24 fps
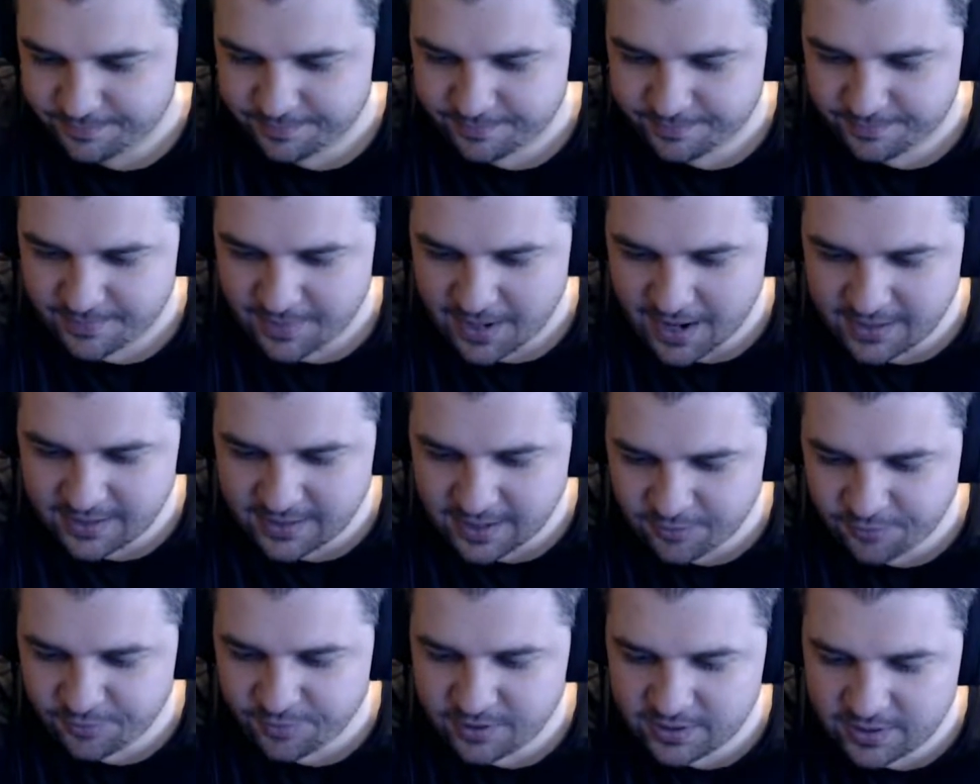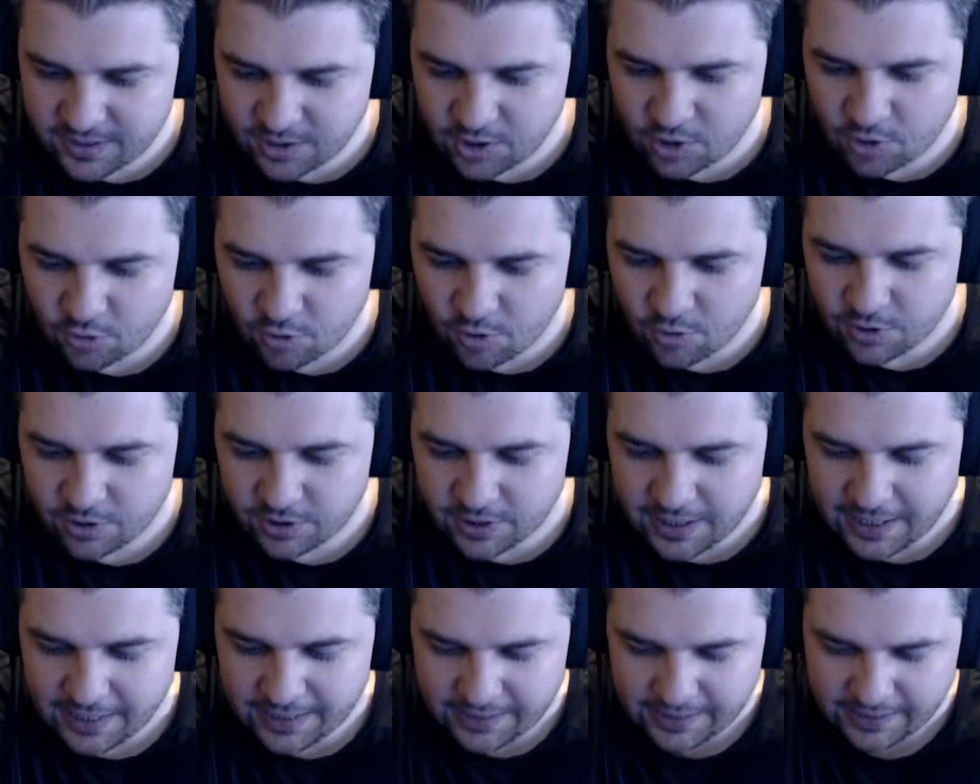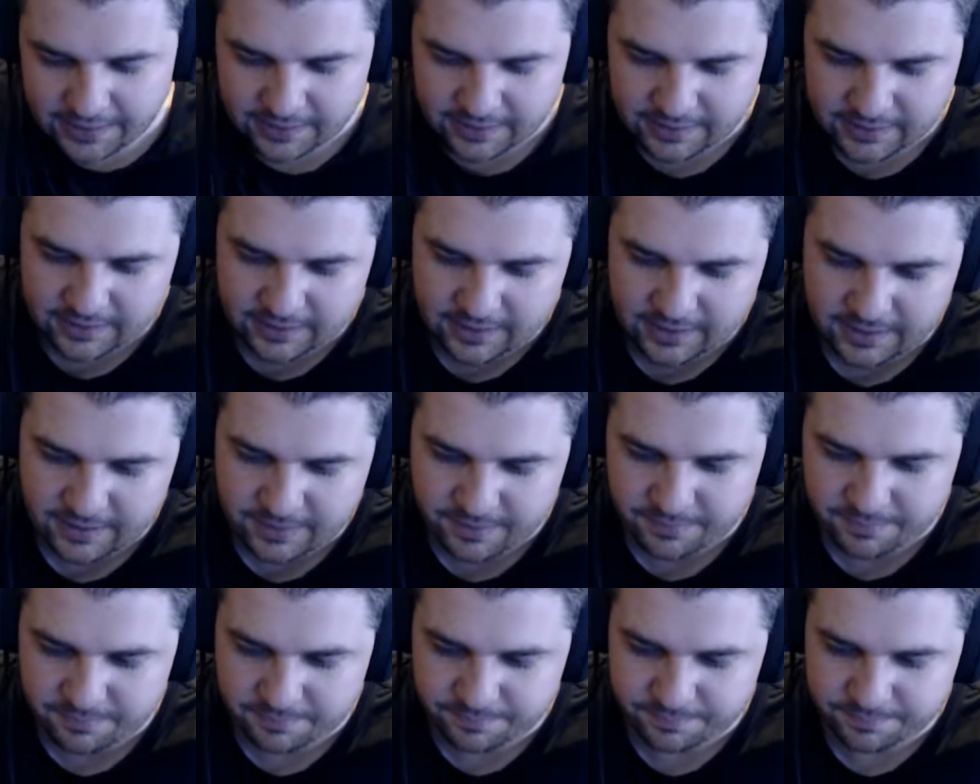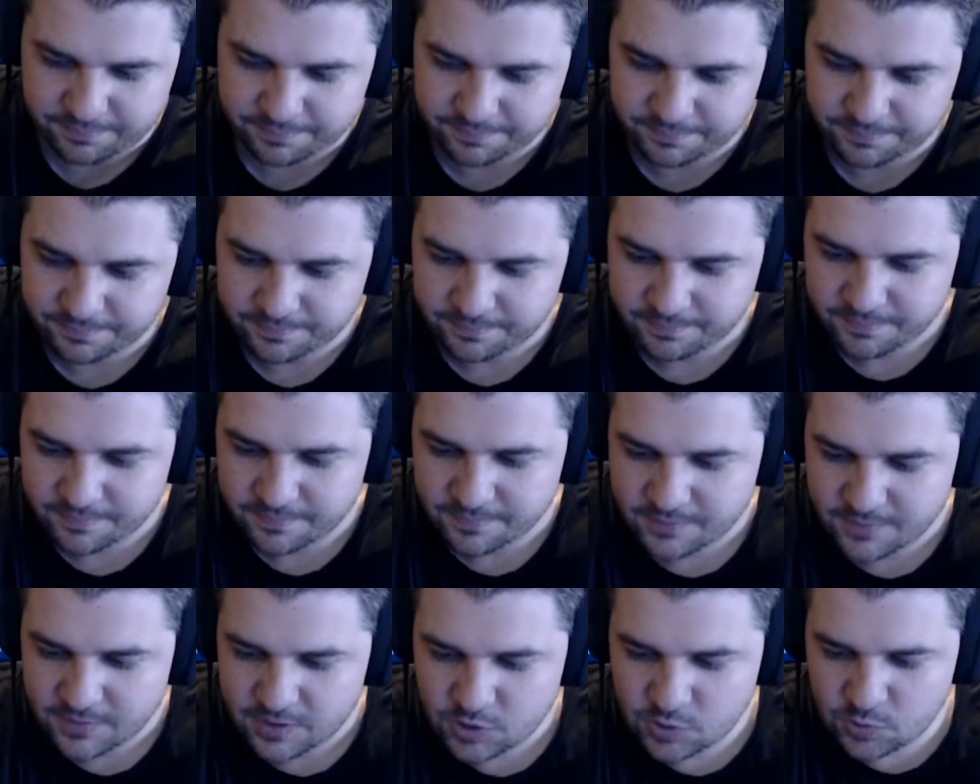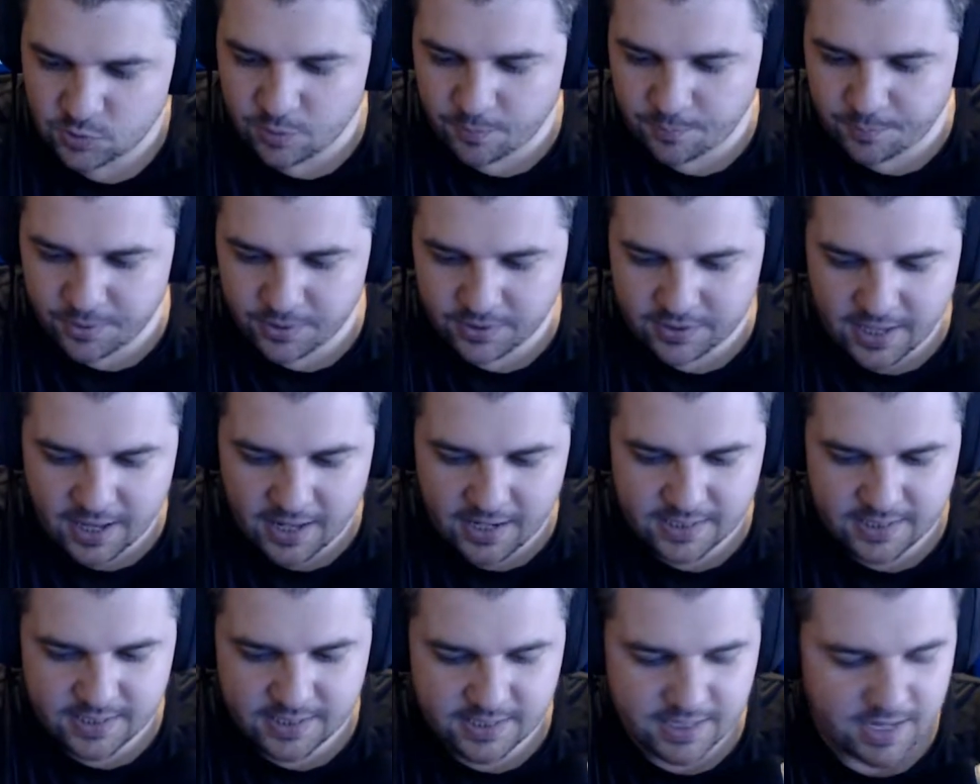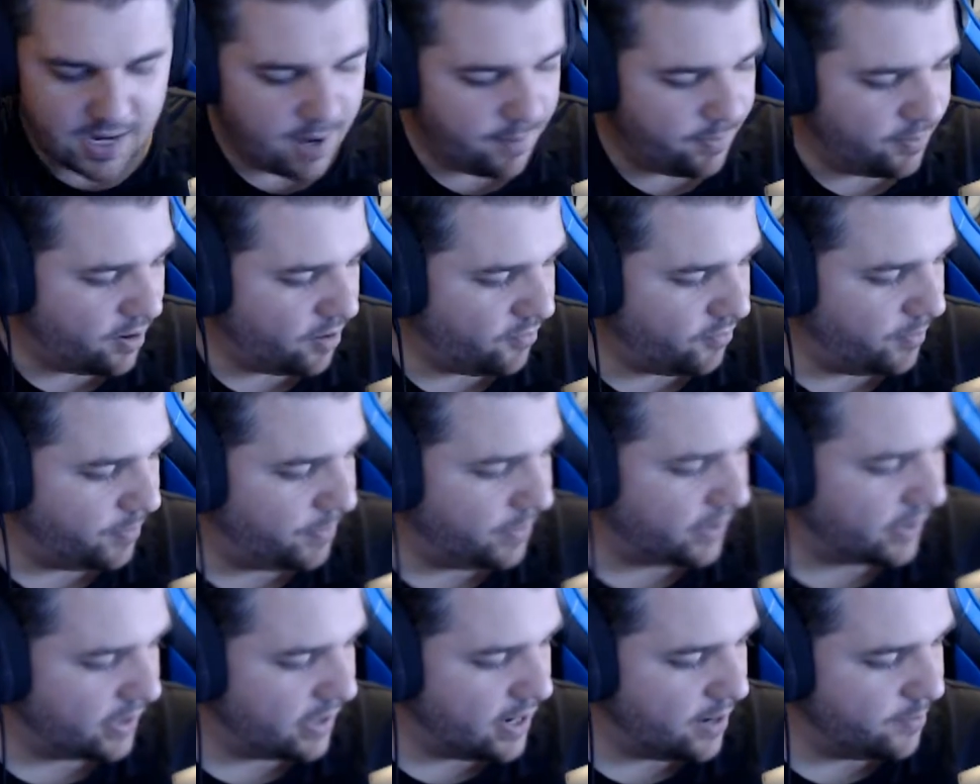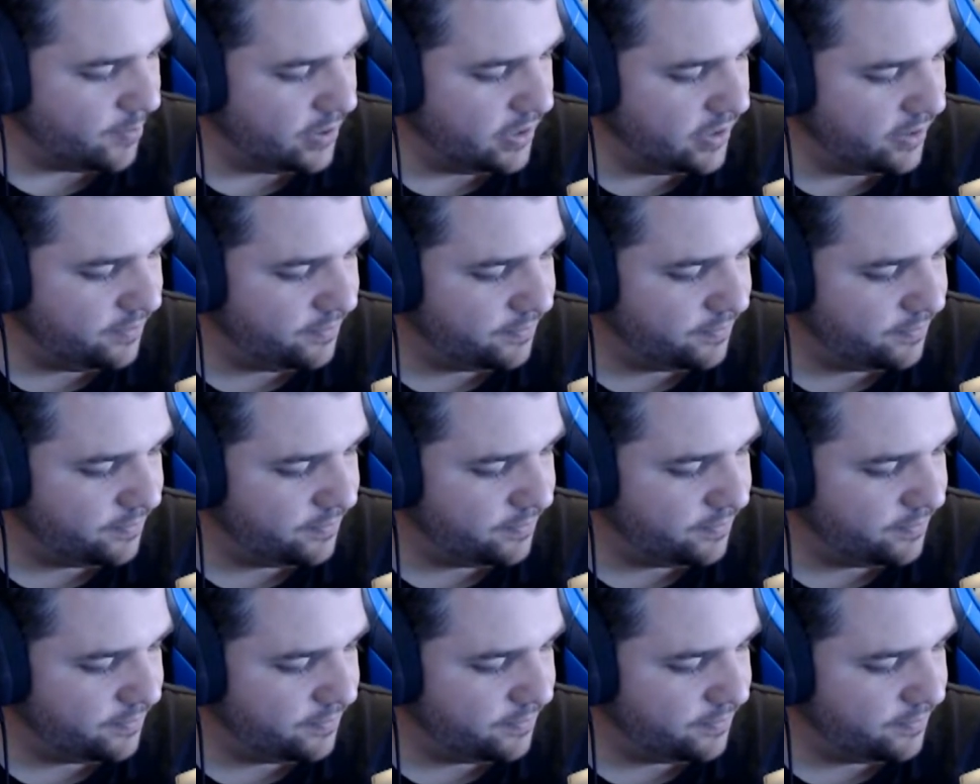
I definitely did grow to like it. Um, so we'll put that as a top cover pick nominee.